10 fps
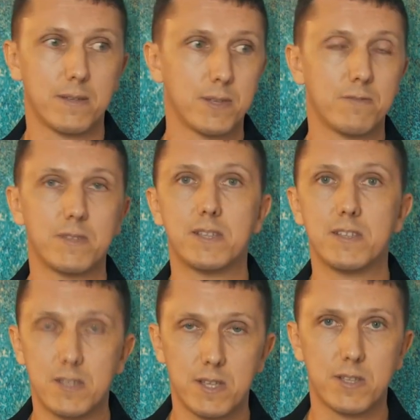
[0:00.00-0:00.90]
If it is
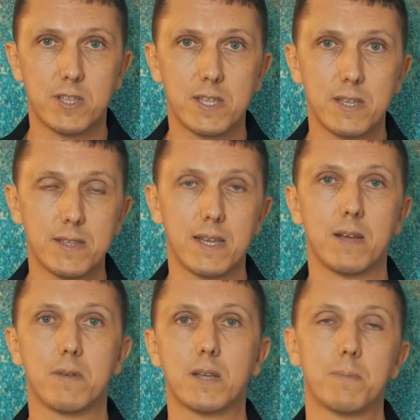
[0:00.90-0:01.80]
still unclear, then I
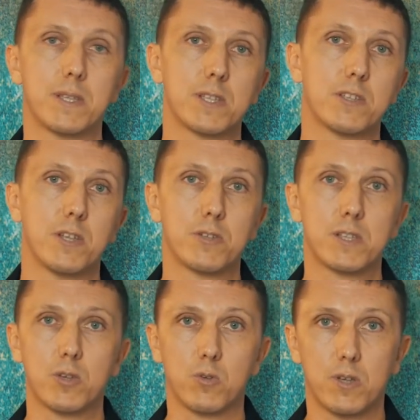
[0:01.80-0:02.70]
recommend consulting
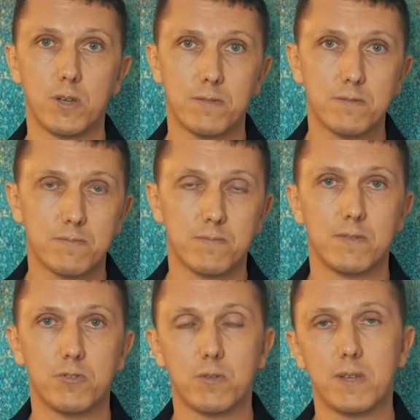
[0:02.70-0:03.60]
a lawyer
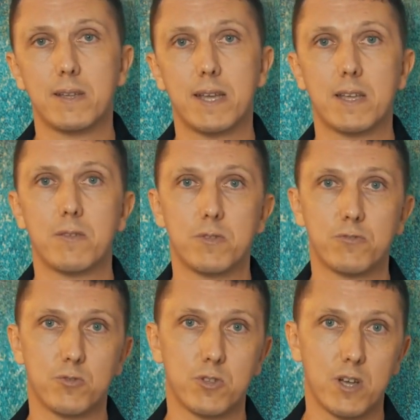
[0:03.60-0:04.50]
so that they can
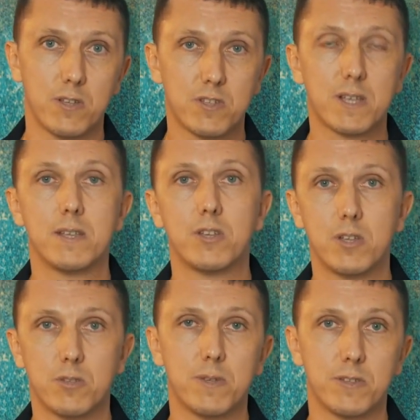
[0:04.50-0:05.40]
review the contract and
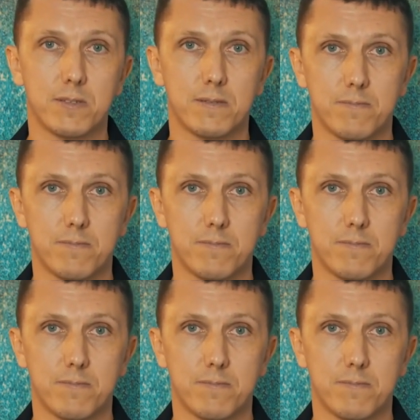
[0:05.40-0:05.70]
documents.